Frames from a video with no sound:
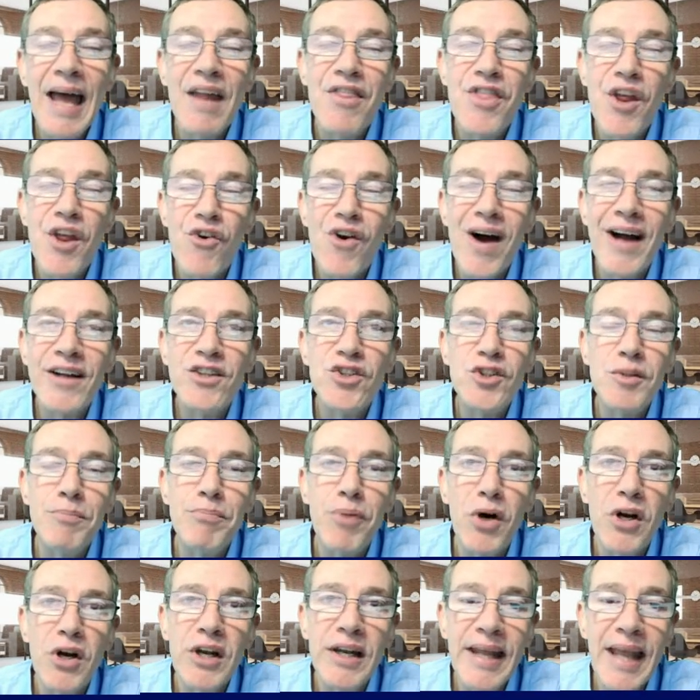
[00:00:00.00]
right to
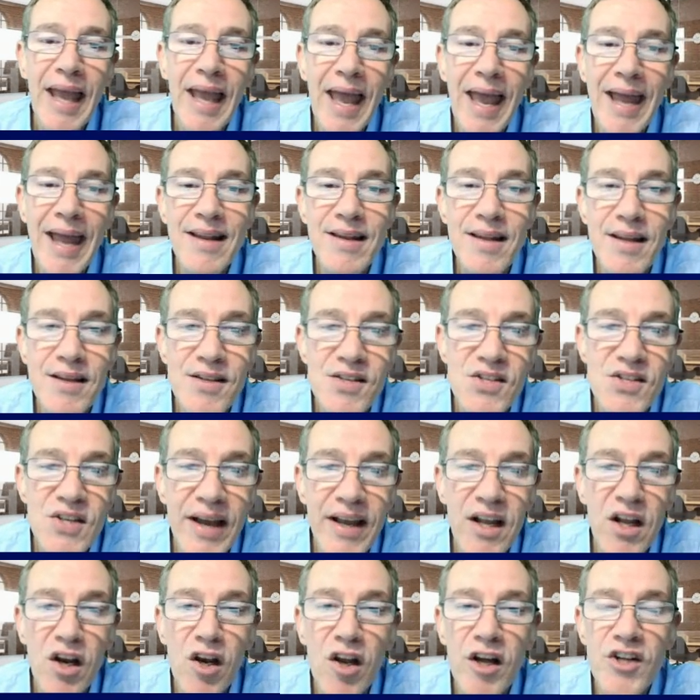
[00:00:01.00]
bodily and
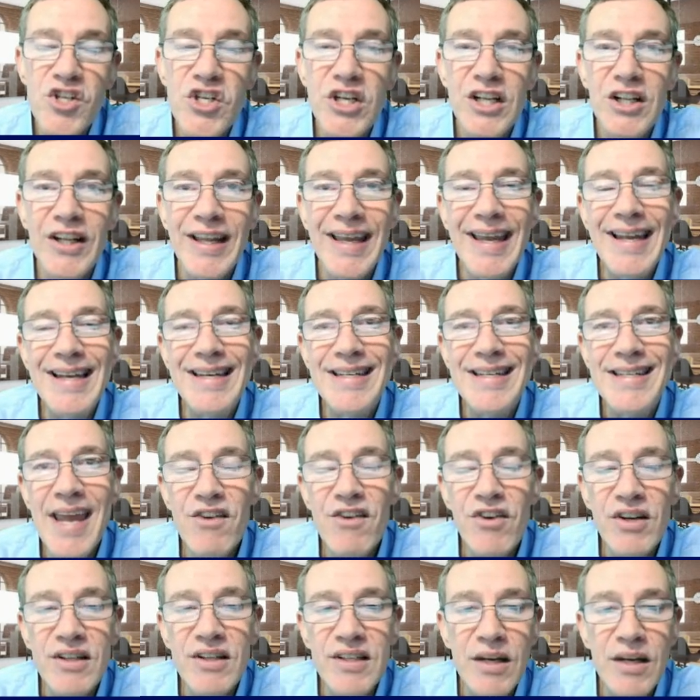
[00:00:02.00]
psychological
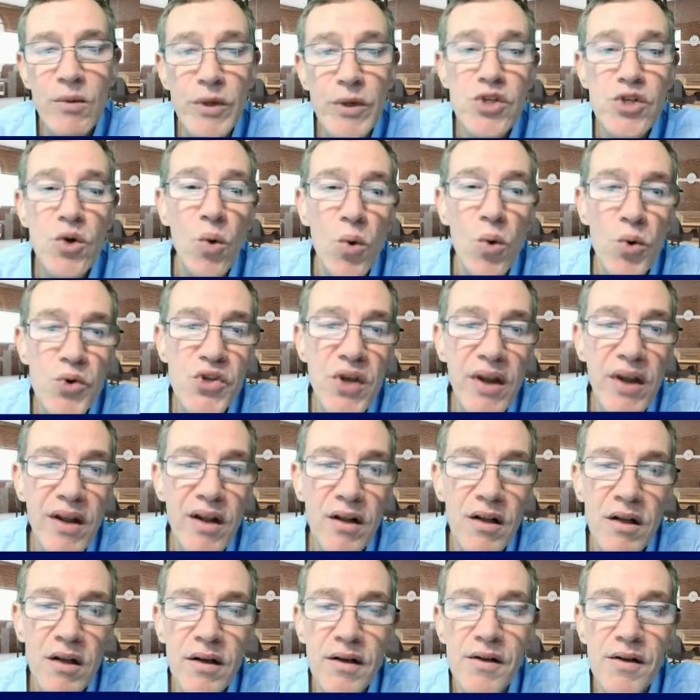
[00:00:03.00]
integrity, which also
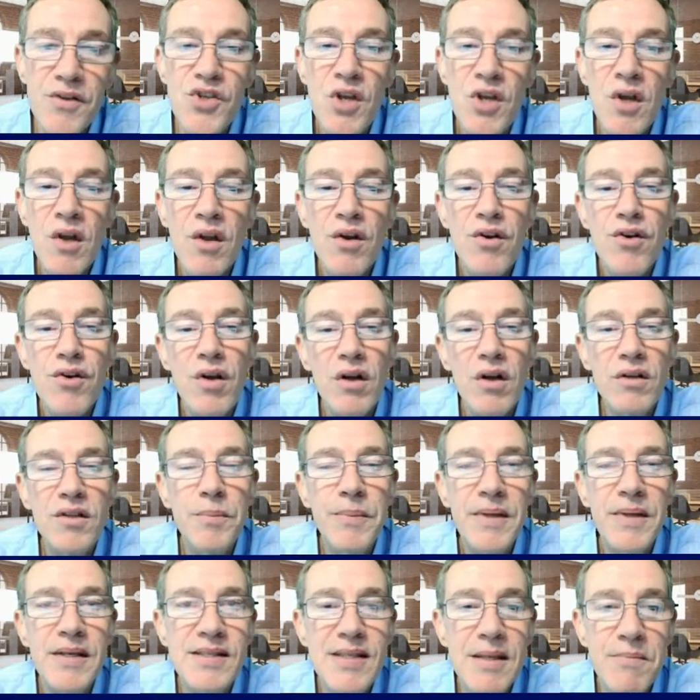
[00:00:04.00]
includes not to
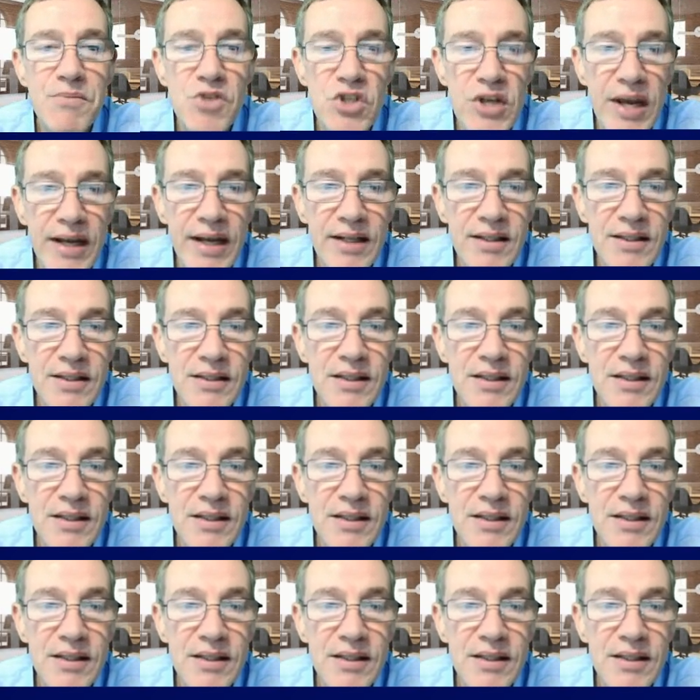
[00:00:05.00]
be subjected